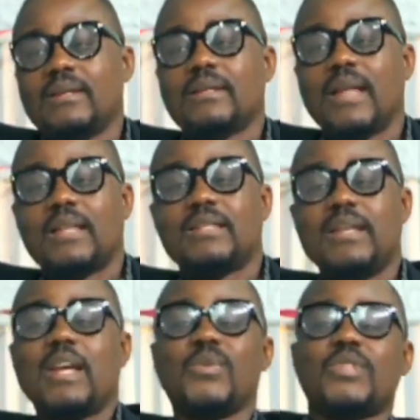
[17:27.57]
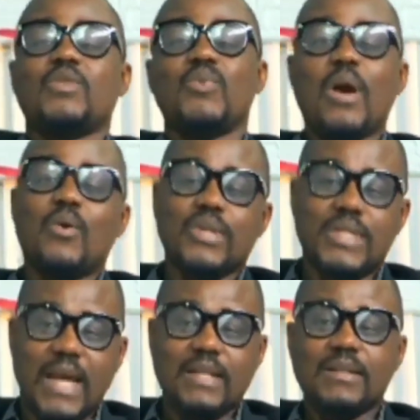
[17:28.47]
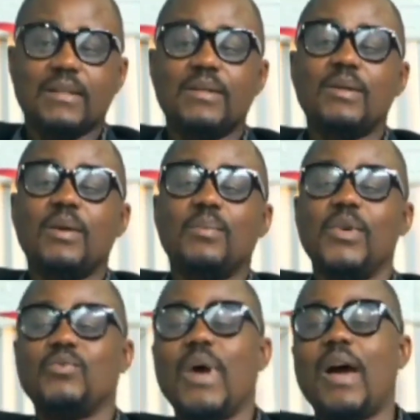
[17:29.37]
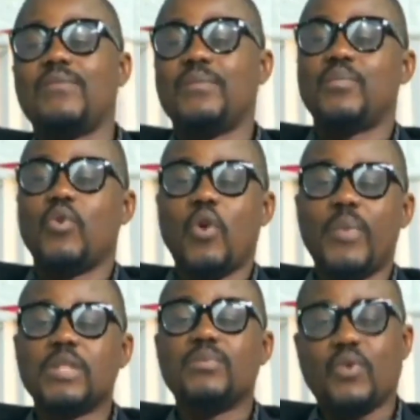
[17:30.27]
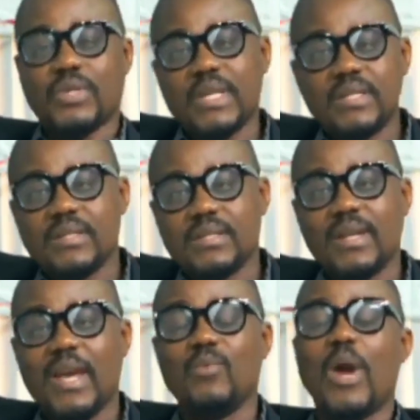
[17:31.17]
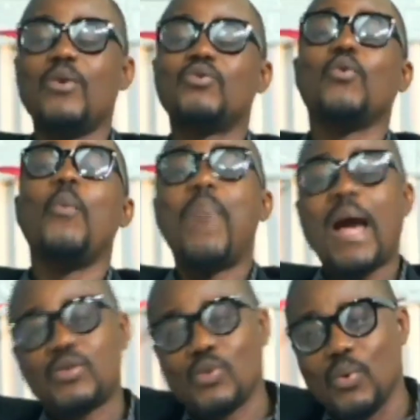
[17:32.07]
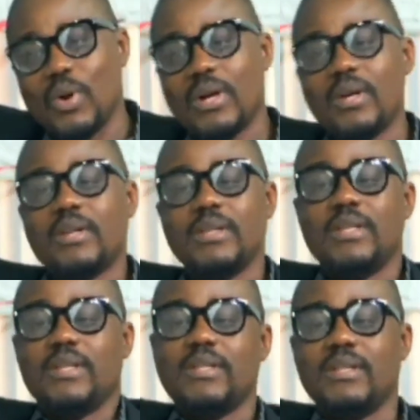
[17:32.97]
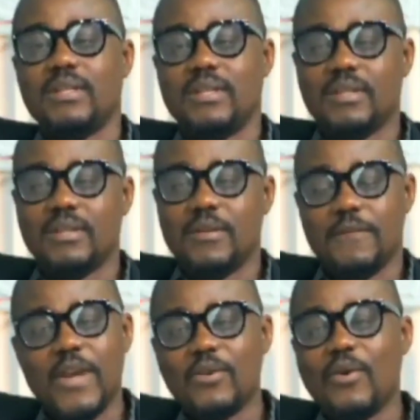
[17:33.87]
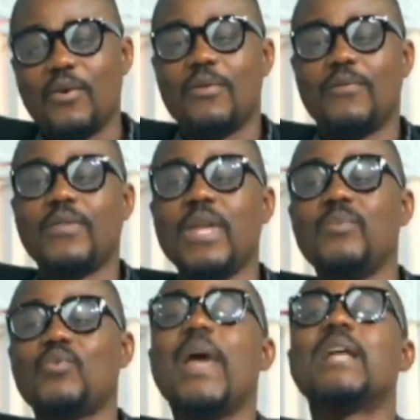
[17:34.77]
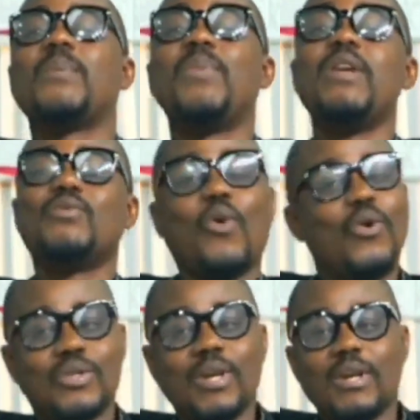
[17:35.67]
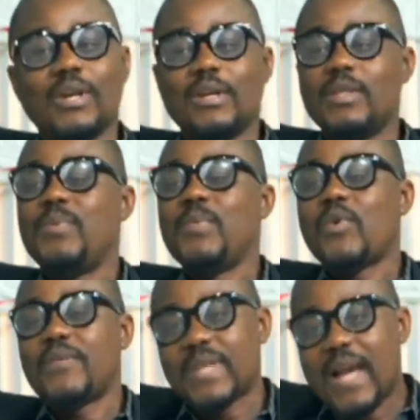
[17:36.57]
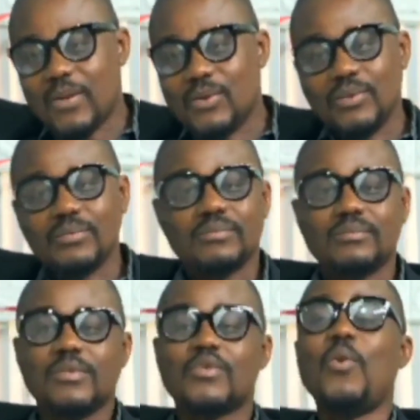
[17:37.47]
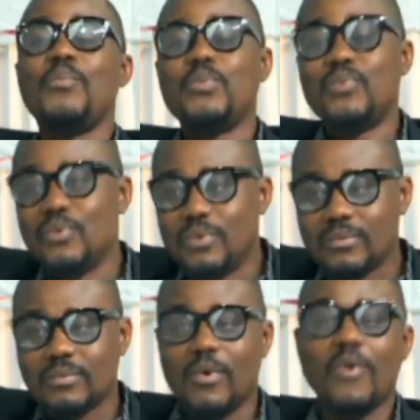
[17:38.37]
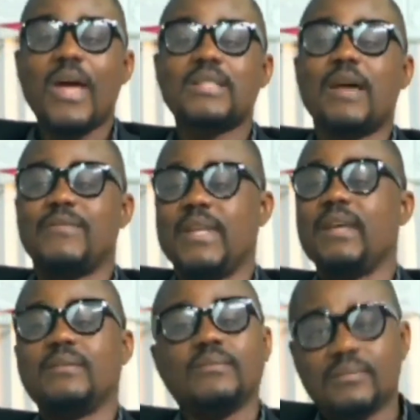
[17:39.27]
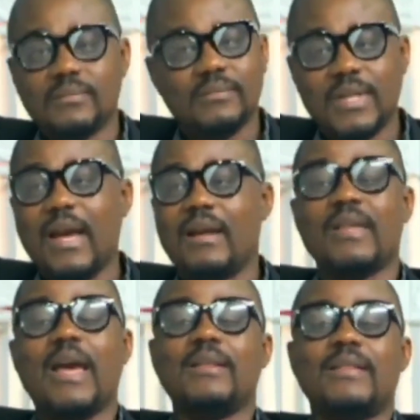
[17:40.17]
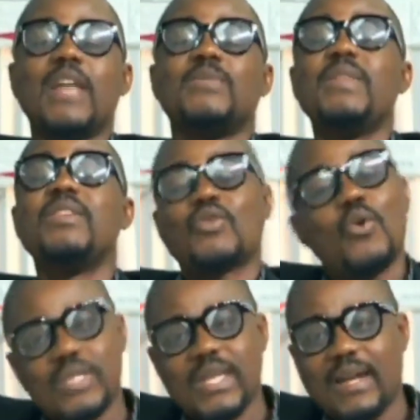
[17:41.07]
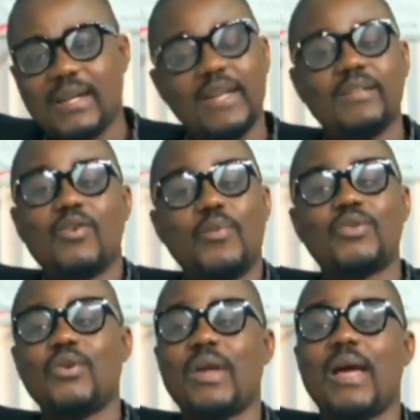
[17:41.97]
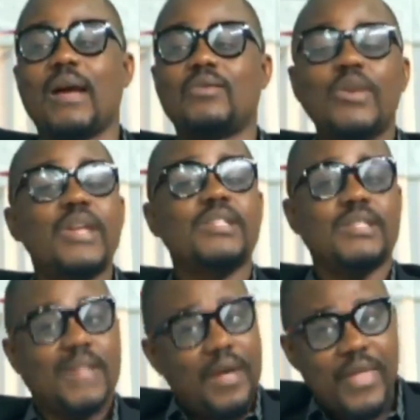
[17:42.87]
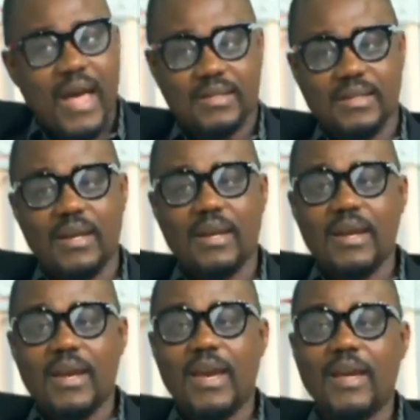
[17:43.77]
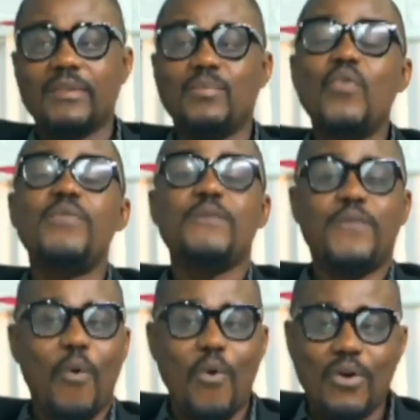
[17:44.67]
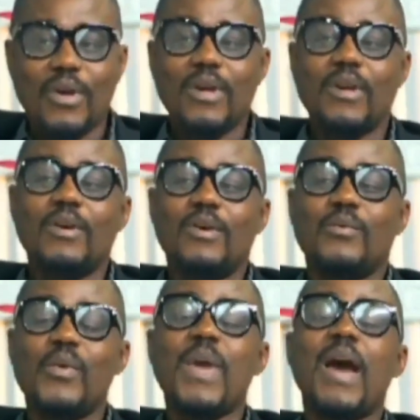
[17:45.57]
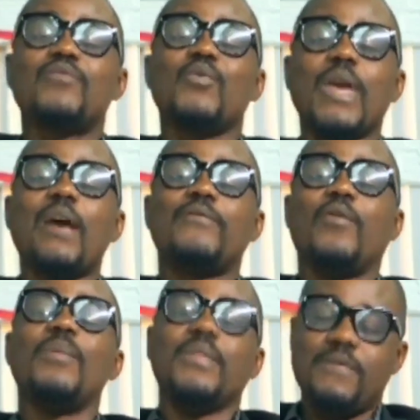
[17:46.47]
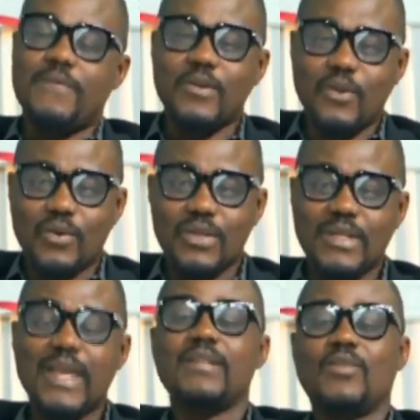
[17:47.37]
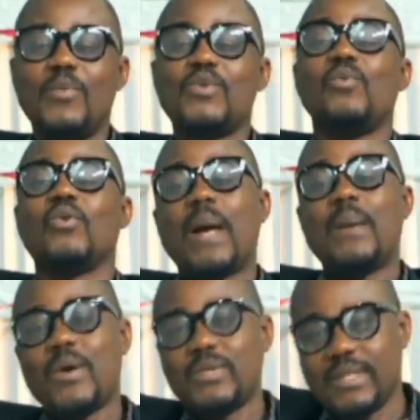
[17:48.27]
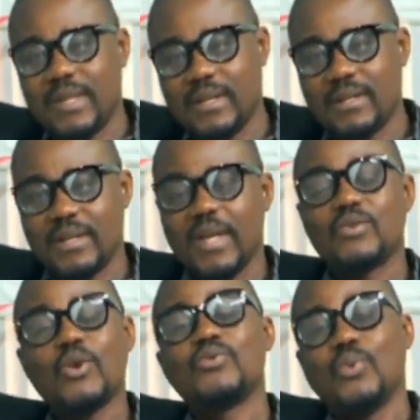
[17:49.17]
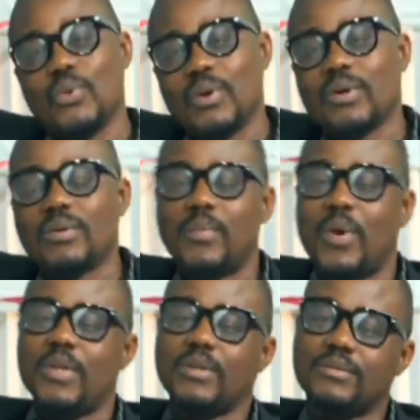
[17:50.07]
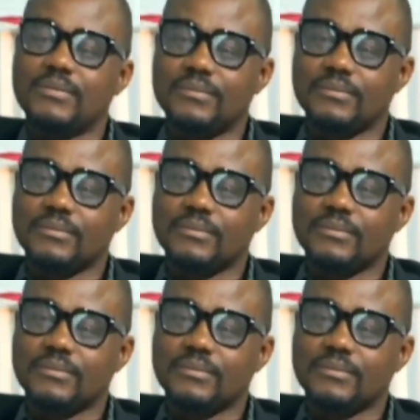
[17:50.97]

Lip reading: that in as much as we are concerned, but we have procurement processes, and we are going to go back to the vendor for them to explain to us. The people of Sierra Leone, some people, others have said there has been this concern, and the Commission acknowledges that. And moving forward, we may have to hear from the vendors, then the Commission will come out again and talk to Talking about vendor, is it